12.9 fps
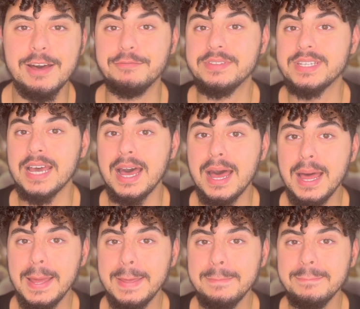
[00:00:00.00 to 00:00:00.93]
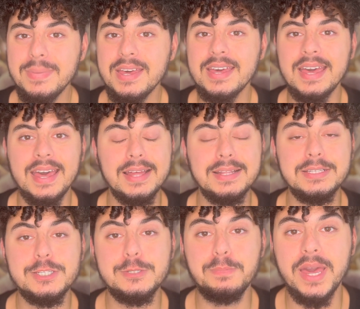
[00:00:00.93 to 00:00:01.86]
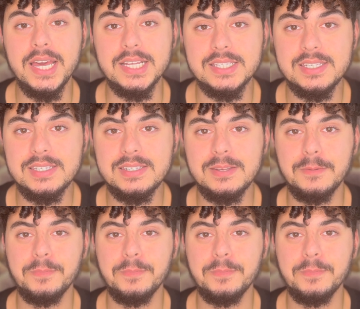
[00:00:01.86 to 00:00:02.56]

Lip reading: of time and space.